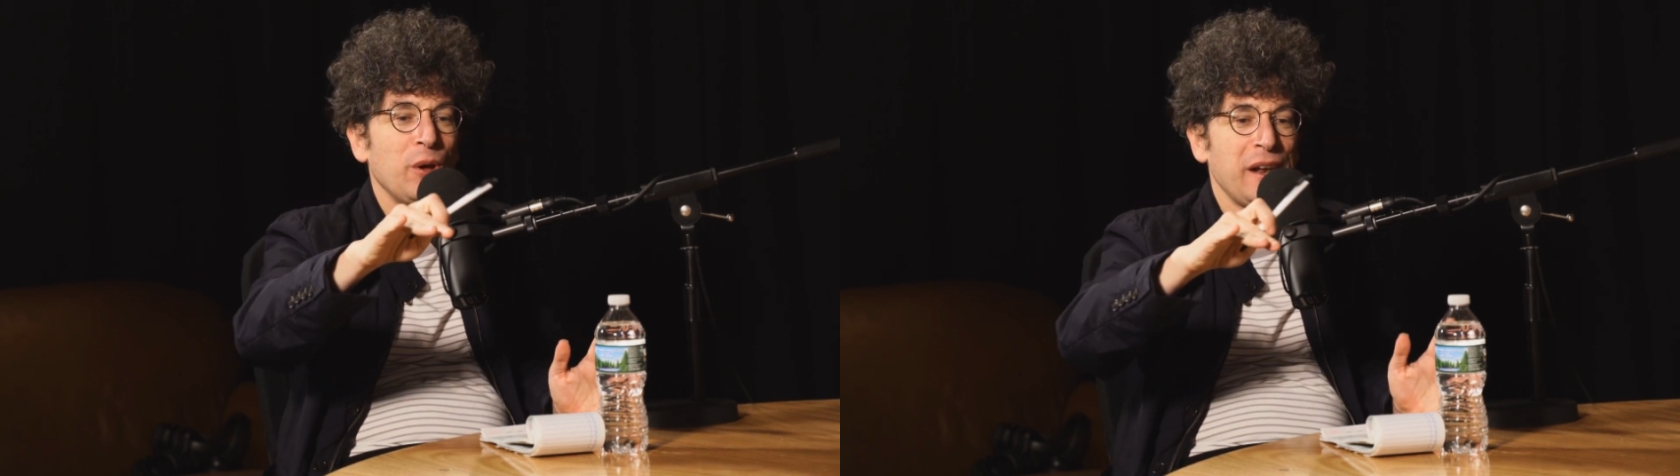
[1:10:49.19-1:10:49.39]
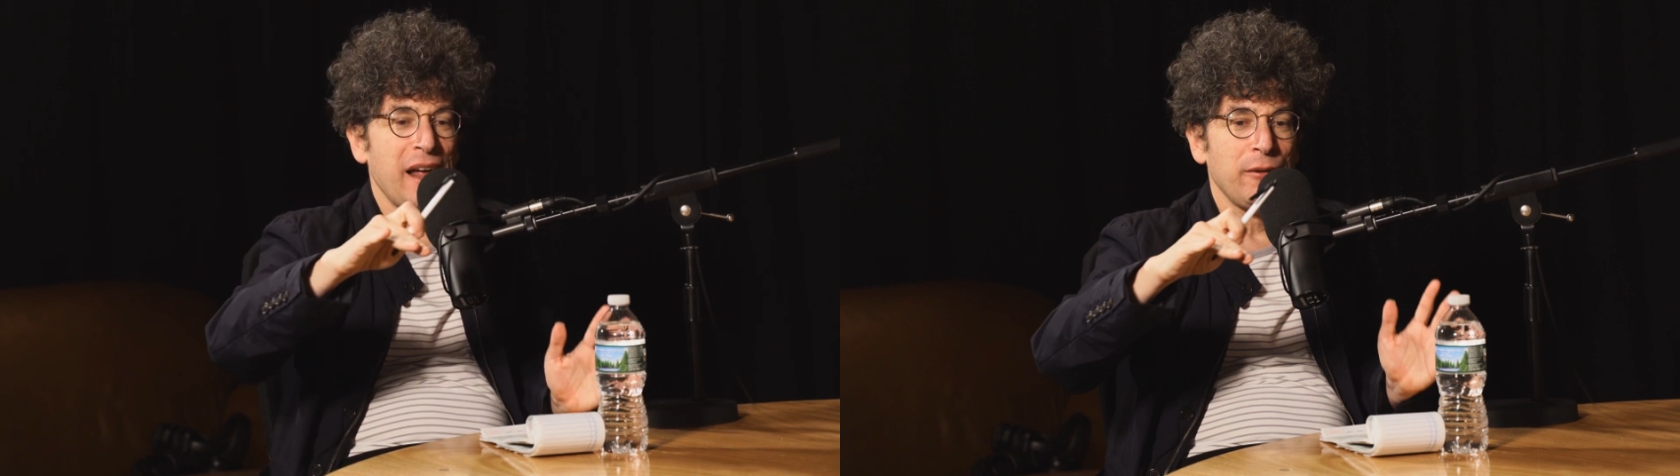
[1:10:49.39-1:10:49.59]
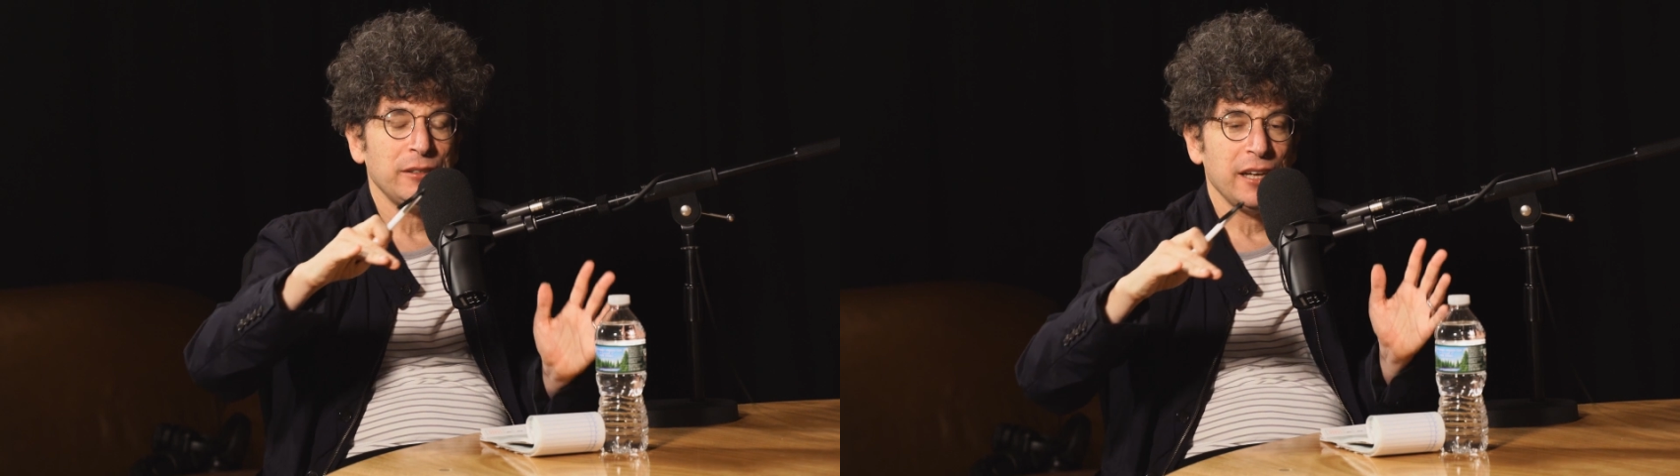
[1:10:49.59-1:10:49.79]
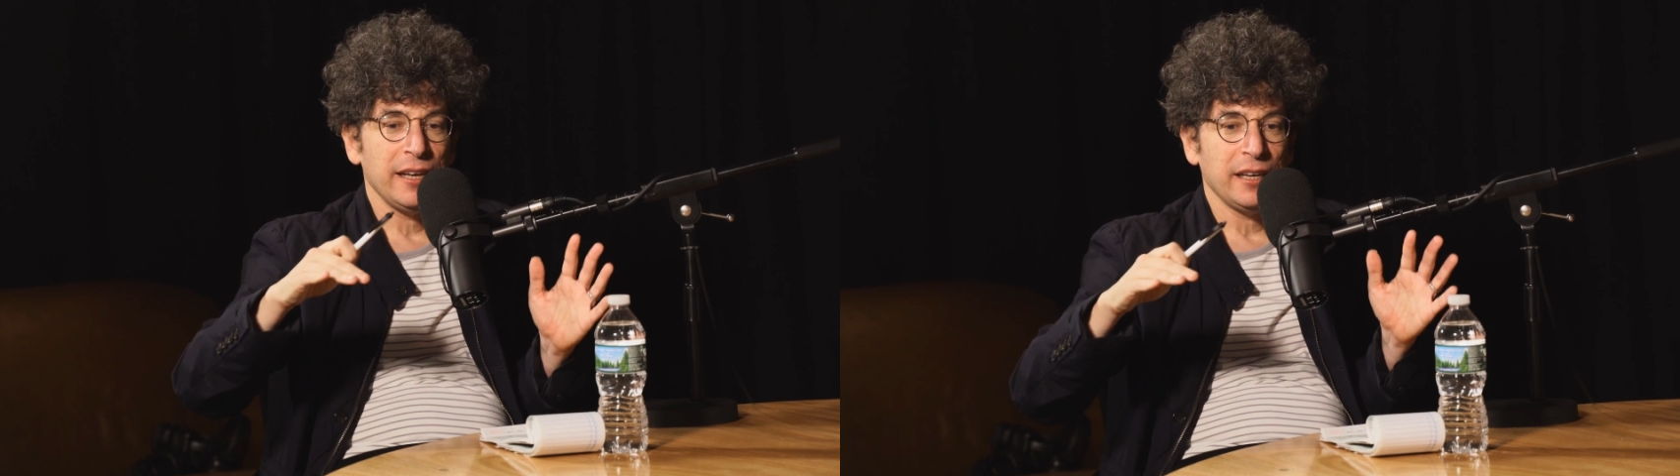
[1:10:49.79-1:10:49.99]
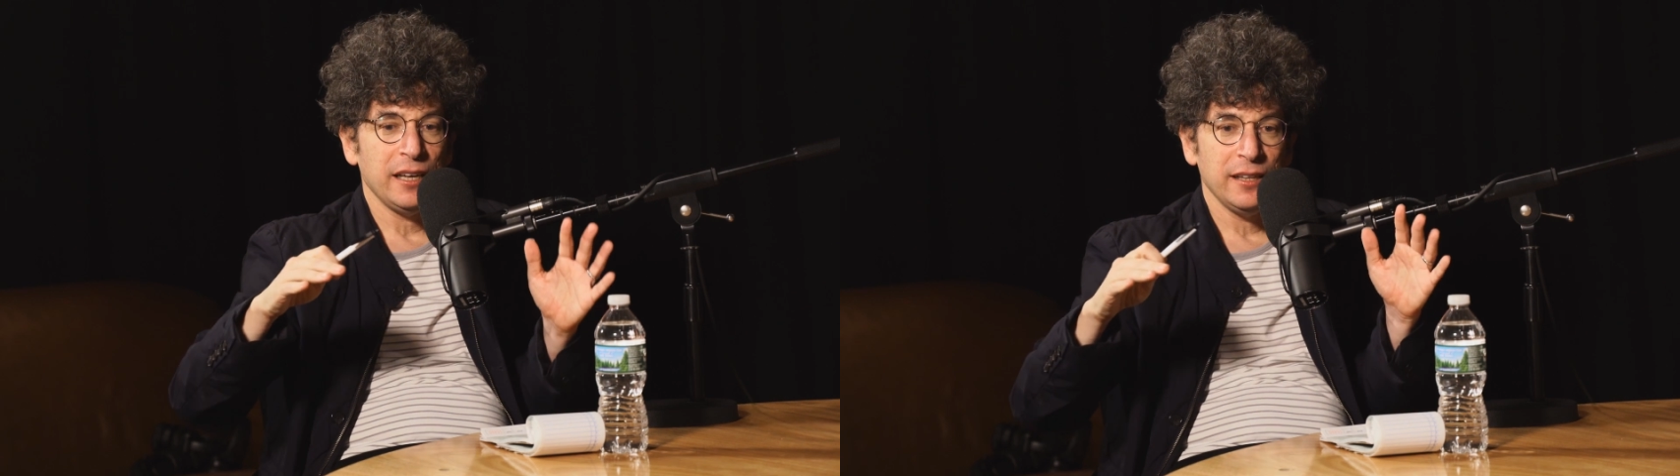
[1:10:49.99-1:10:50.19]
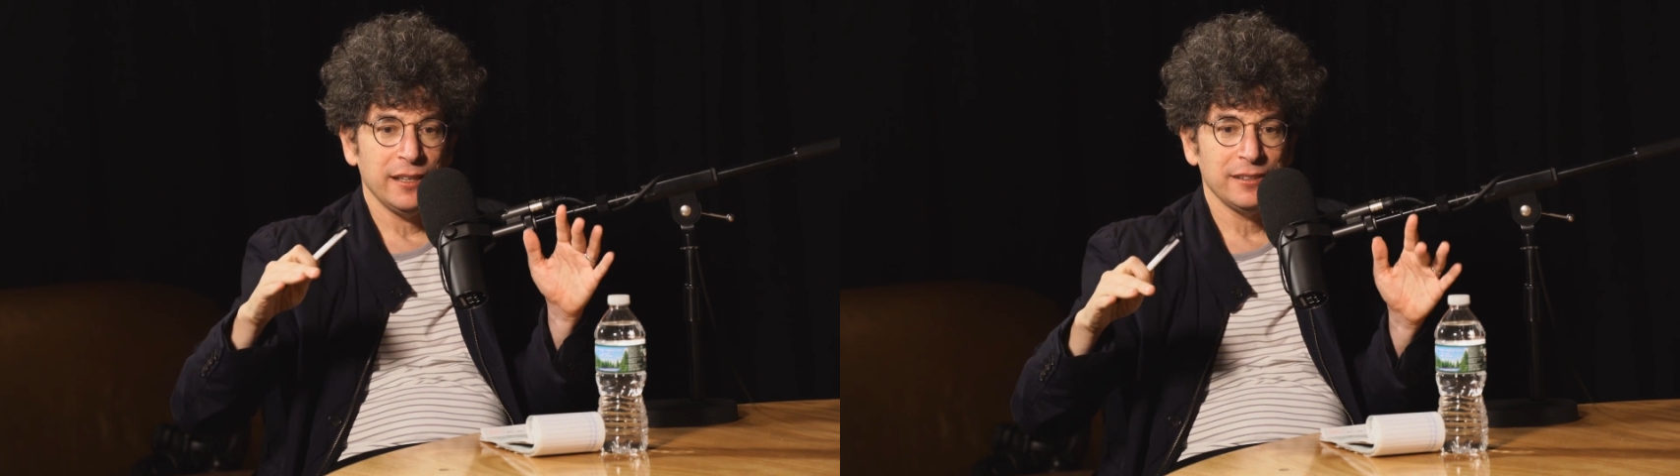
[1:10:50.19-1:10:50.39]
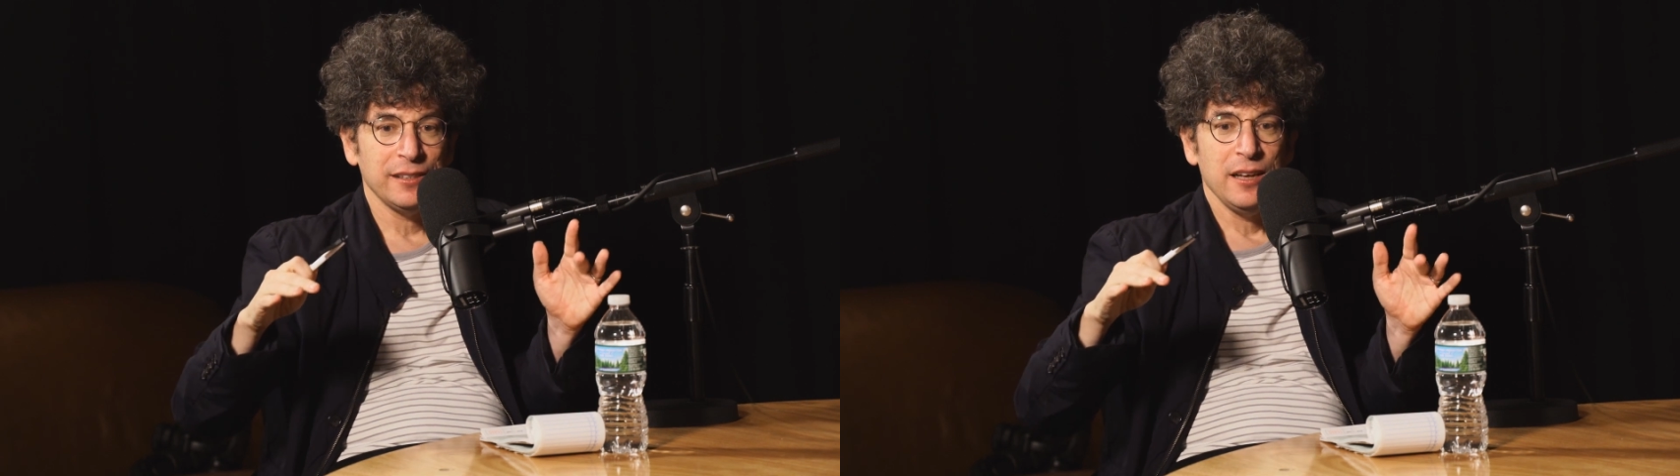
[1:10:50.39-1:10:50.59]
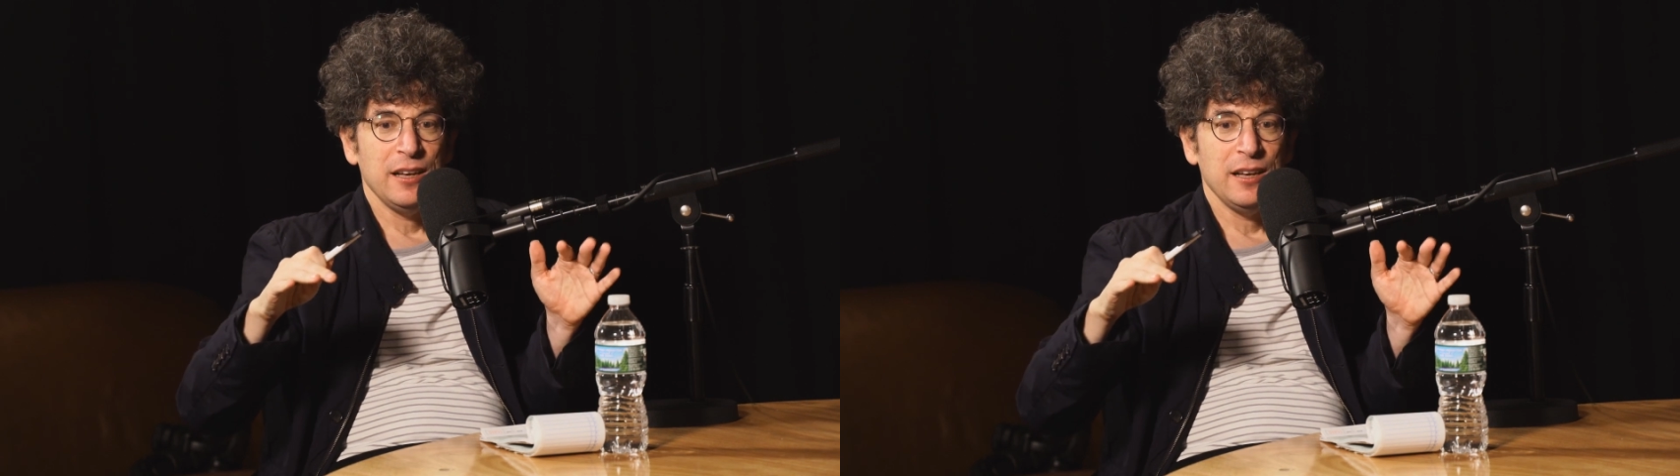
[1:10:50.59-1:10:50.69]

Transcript: and I was like in this